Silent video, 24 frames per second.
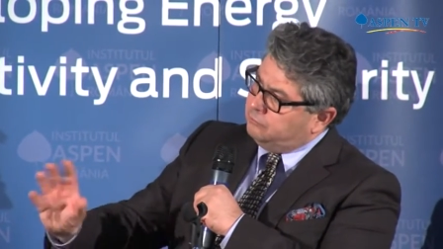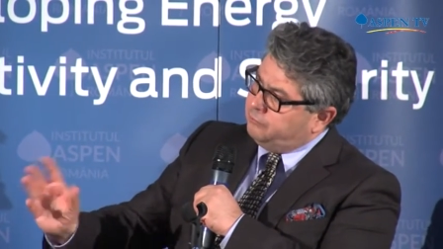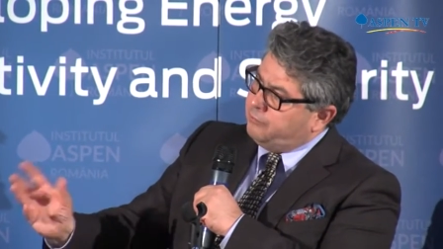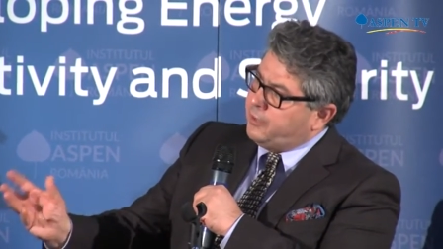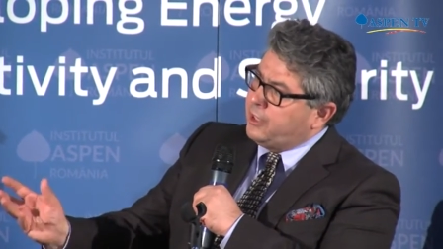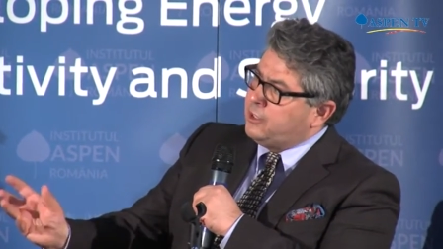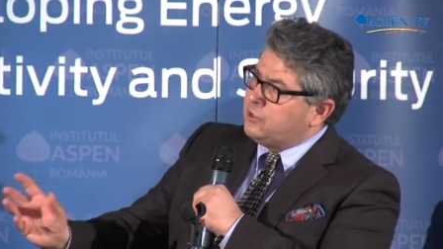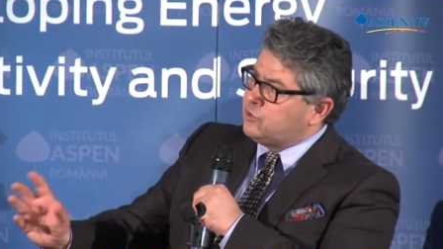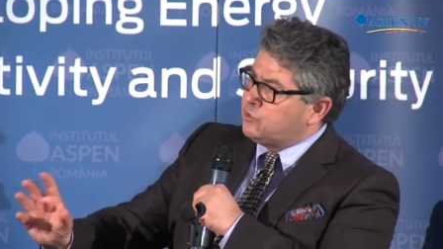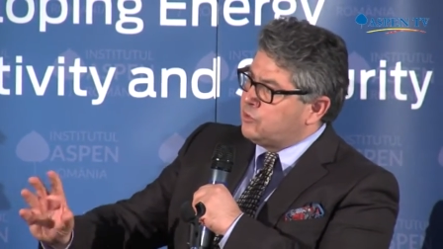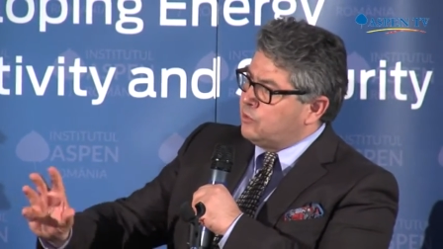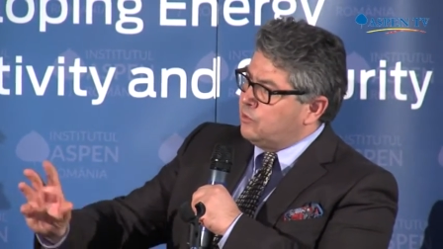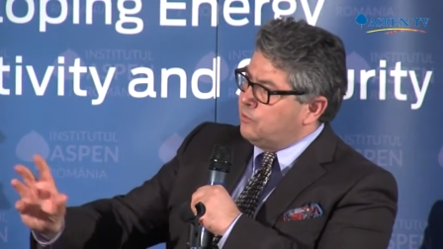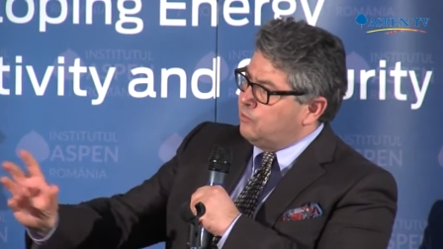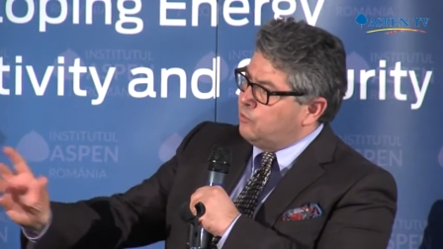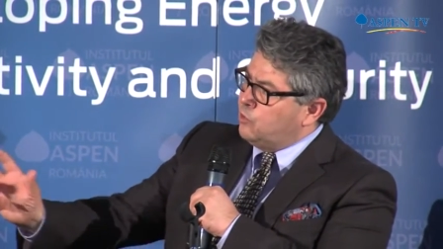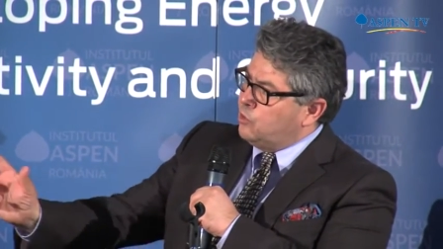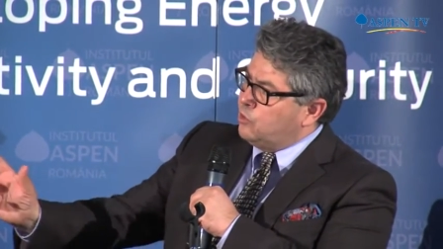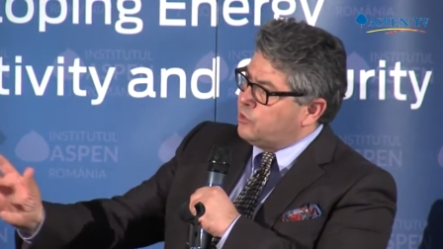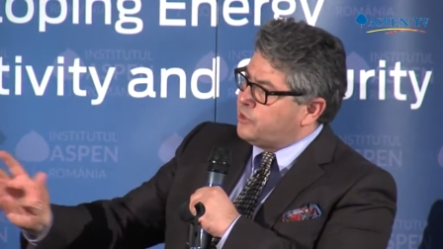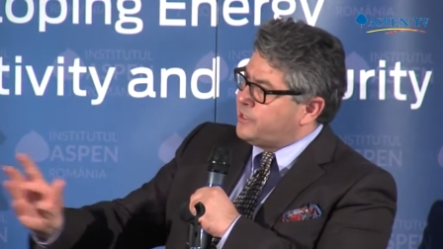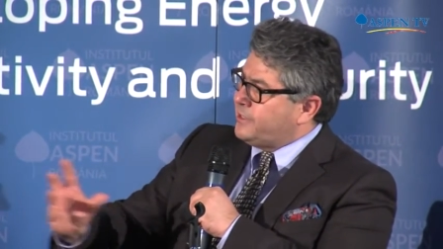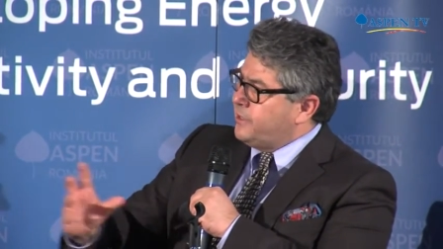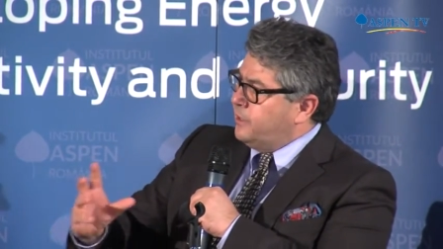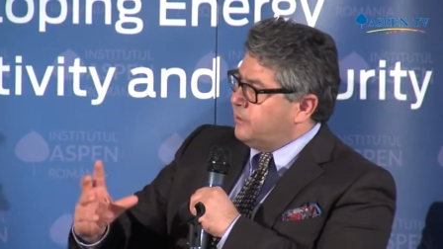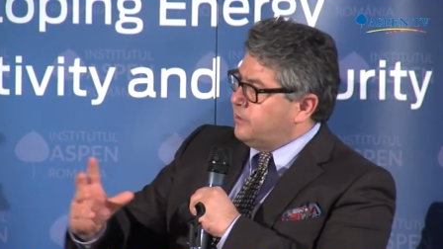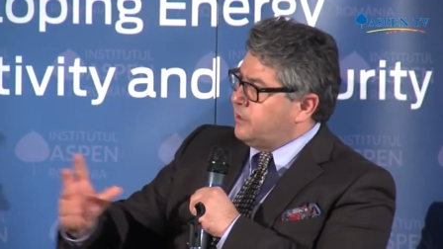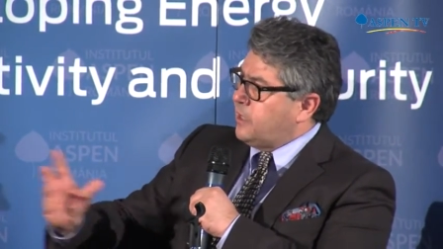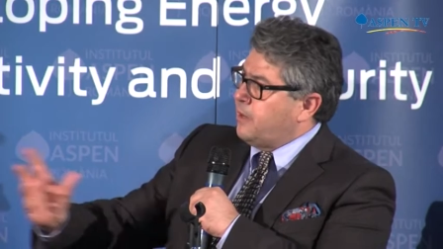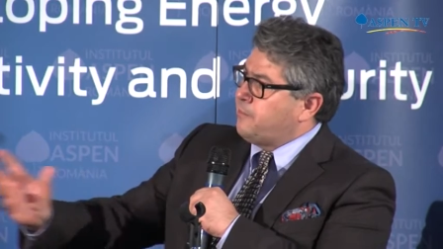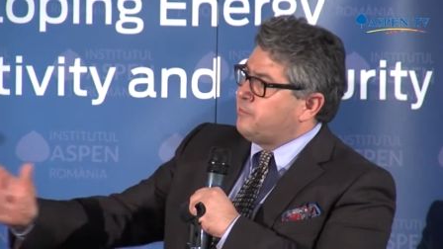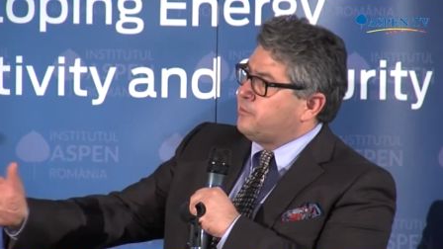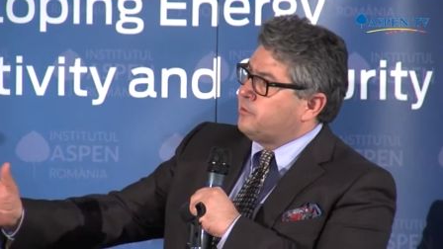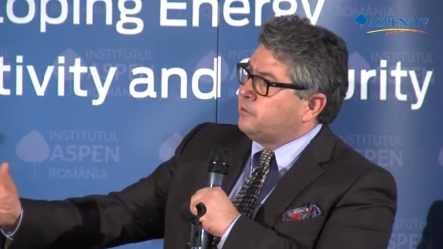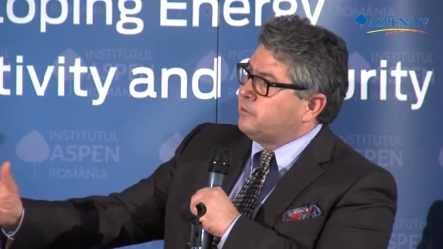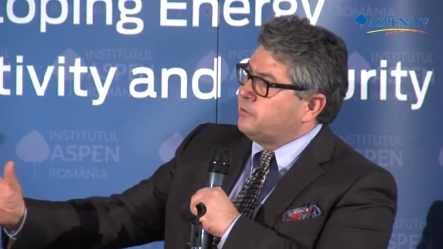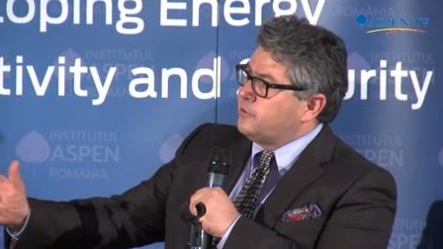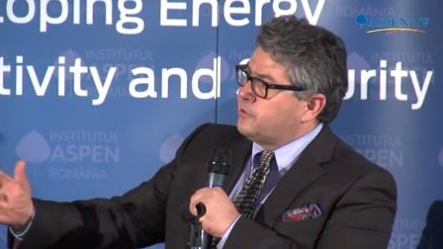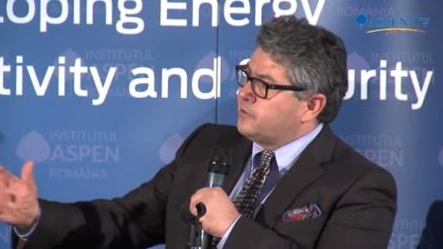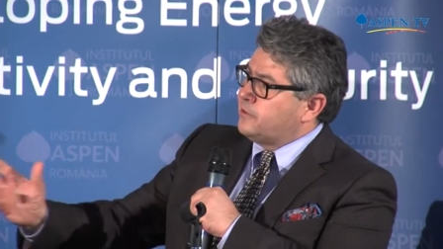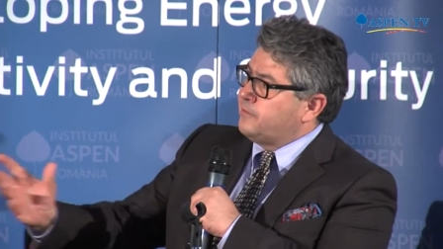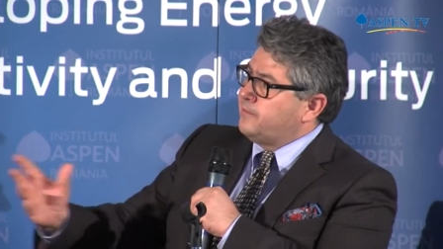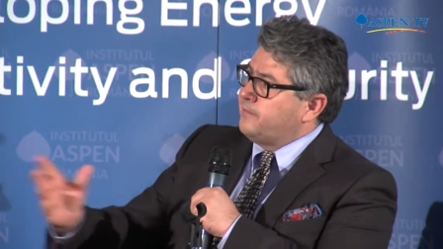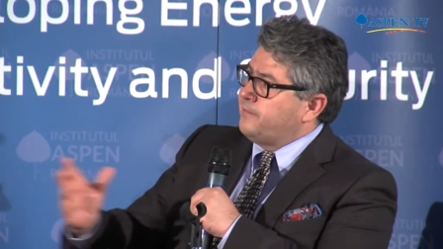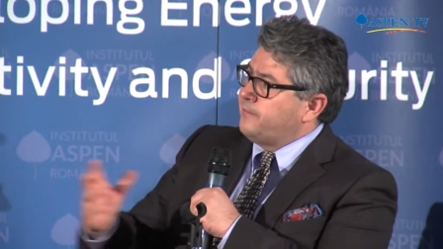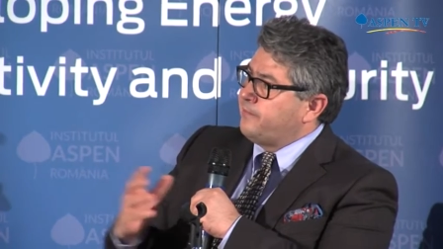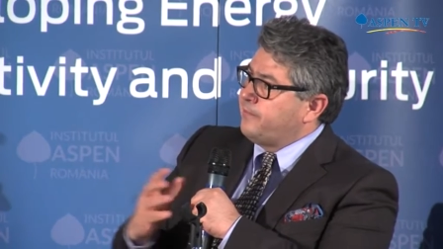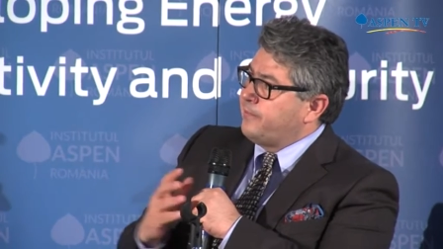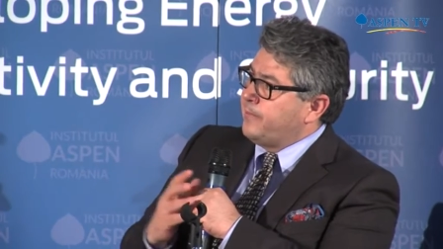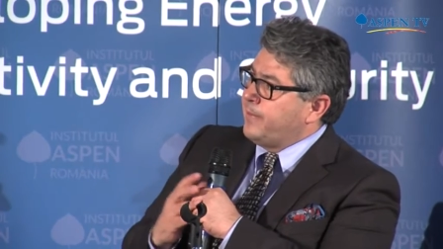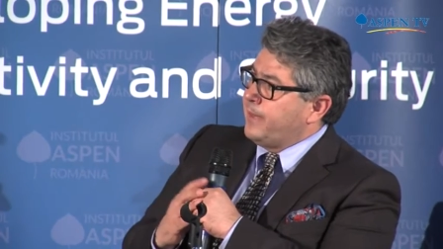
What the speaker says: based on more state capitalism